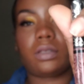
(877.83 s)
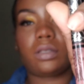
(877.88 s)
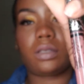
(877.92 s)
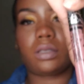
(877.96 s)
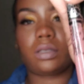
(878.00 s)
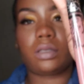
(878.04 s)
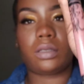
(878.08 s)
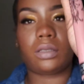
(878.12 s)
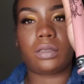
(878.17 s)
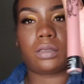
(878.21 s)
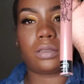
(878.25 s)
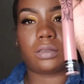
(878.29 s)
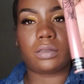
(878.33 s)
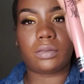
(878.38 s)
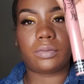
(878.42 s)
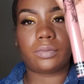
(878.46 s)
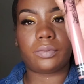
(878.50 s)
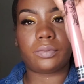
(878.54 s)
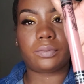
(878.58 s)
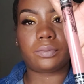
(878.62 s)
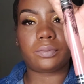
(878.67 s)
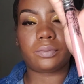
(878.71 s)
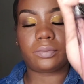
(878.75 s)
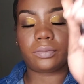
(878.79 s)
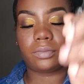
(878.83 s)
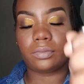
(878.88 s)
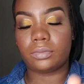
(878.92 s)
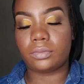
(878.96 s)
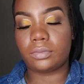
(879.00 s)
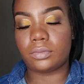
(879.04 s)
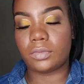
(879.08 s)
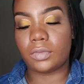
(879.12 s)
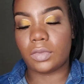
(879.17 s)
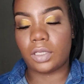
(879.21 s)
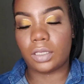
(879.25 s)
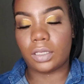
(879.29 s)
D,
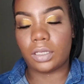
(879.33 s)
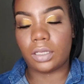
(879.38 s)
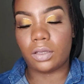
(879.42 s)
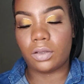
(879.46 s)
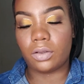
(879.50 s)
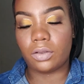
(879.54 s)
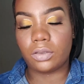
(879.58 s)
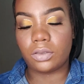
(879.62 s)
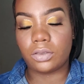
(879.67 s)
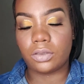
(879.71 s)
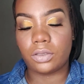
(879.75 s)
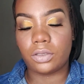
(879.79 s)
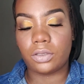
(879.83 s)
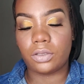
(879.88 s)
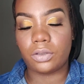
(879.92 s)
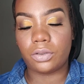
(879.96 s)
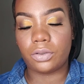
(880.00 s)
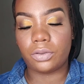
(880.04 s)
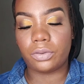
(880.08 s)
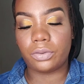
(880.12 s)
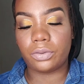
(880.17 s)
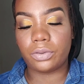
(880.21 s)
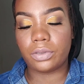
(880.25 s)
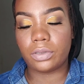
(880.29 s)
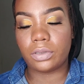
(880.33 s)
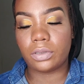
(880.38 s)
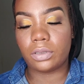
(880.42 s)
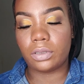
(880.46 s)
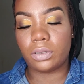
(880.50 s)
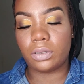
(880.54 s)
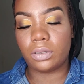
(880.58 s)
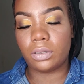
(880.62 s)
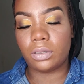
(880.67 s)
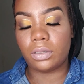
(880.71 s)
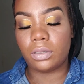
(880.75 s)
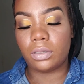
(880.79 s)
and I also used
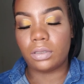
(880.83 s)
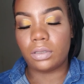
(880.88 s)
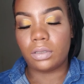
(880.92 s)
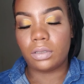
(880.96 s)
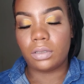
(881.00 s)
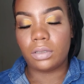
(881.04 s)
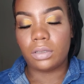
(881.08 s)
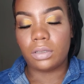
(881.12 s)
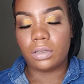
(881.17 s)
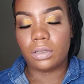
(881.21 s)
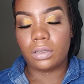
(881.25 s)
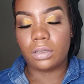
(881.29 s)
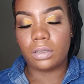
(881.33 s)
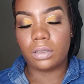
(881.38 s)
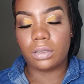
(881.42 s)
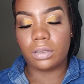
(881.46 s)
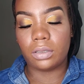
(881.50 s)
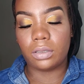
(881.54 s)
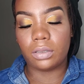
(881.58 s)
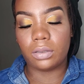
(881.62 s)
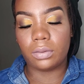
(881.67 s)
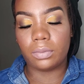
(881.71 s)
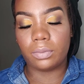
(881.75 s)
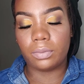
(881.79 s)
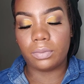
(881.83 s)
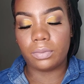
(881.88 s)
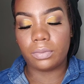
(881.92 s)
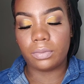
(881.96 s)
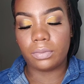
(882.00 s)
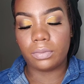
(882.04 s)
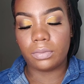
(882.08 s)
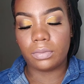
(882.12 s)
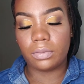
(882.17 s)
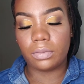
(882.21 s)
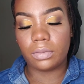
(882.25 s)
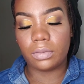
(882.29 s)

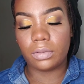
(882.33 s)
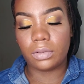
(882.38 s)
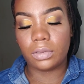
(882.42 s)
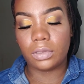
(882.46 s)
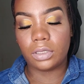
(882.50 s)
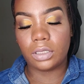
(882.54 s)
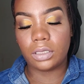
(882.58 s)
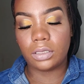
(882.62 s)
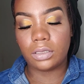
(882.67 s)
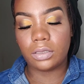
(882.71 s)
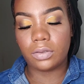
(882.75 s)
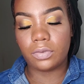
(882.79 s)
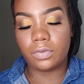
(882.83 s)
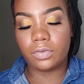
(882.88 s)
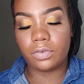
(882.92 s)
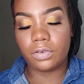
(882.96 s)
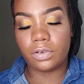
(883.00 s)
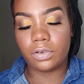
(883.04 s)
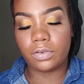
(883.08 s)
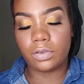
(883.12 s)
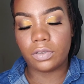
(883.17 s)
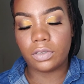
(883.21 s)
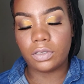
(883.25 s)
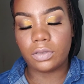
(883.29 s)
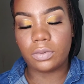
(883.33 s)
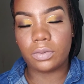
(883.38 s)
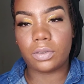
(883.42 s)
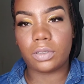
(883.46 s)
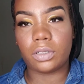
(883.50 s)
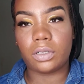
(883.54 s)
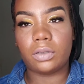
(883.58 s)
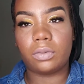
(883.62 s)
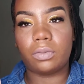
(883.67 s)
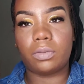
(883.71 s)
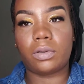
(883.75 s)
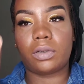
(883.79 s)
the Sephora
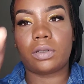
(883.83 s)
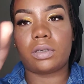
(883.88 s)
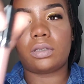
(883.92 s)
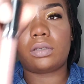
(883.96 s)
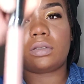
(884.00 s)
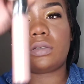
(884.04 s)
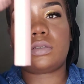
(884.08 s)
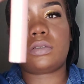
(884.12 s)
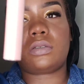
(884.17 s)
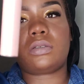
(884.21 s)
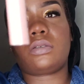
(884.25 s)
21